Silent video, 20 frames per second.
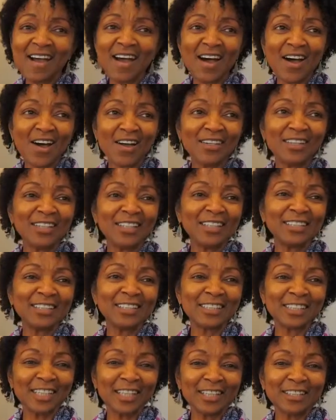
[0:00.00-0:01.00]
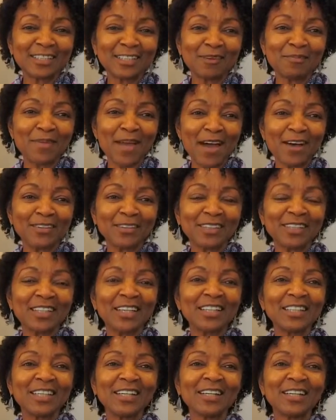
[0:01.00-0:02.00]
all of these things
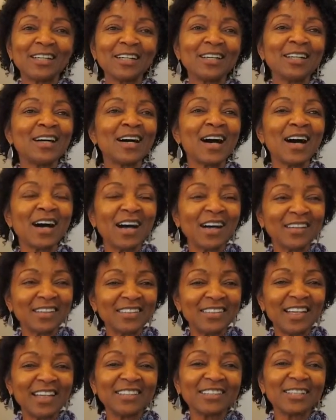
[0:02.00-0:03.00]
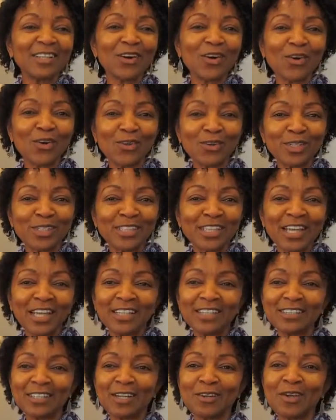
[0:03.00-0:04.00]
about the holidays and the holy
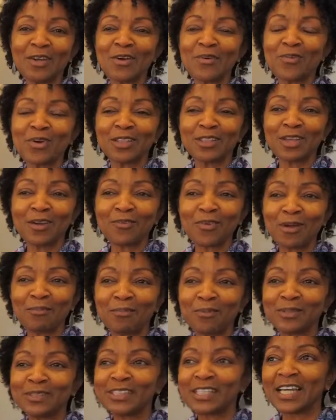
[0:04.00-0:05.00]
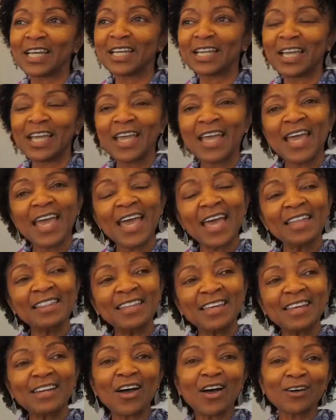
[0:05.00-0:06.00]
days and what they represent. And
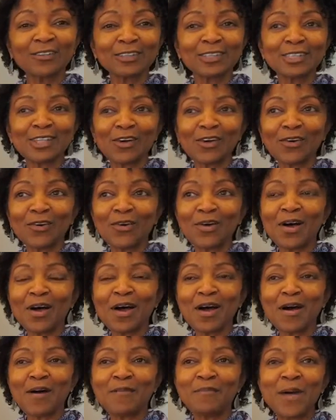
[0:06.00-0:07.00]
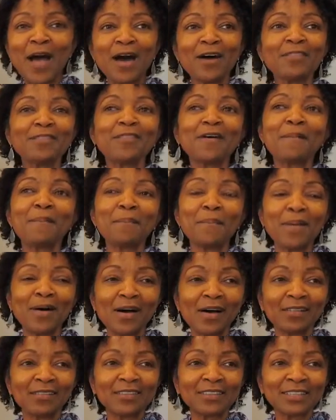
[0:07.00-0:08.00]
then also about the
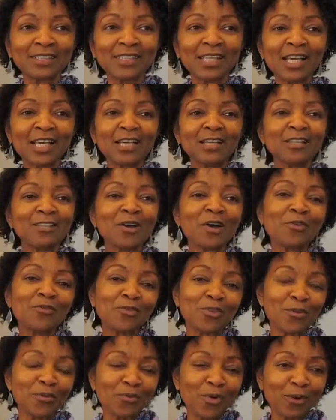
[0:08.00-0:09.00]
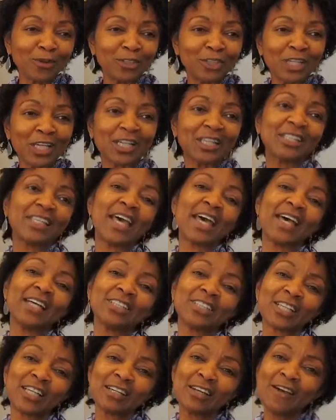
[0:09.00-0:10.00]
months, the Rosh
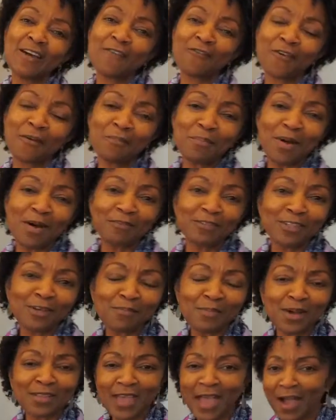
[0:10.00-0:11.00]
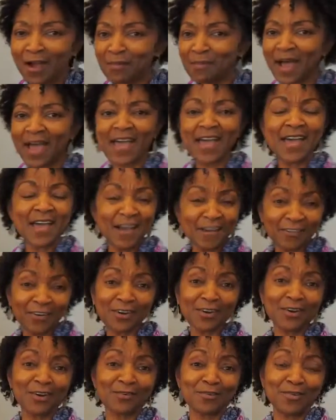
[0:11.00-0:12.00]
Kadesh, and from month to month. How am I ever
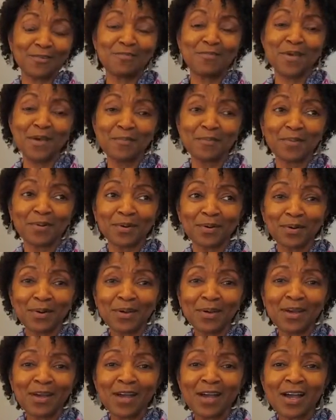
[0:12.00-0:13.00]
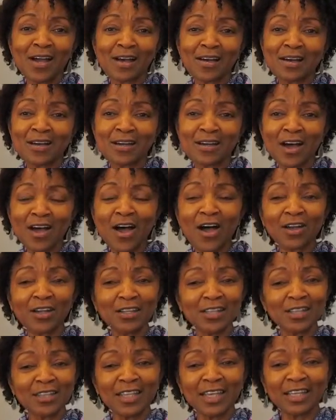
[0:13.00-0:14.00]
going to remember all
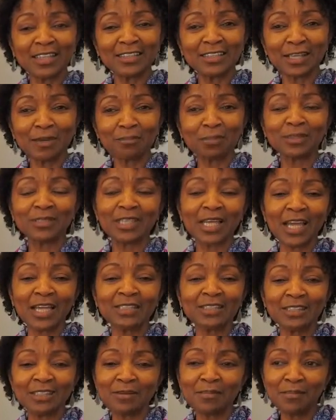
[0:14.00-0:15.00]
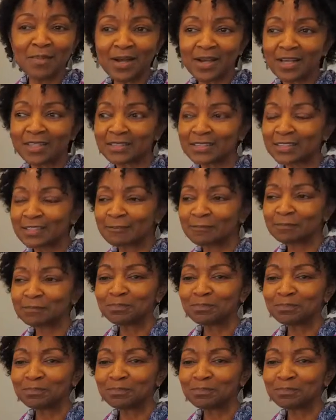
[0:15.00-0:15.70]
of the things that pertain to the months?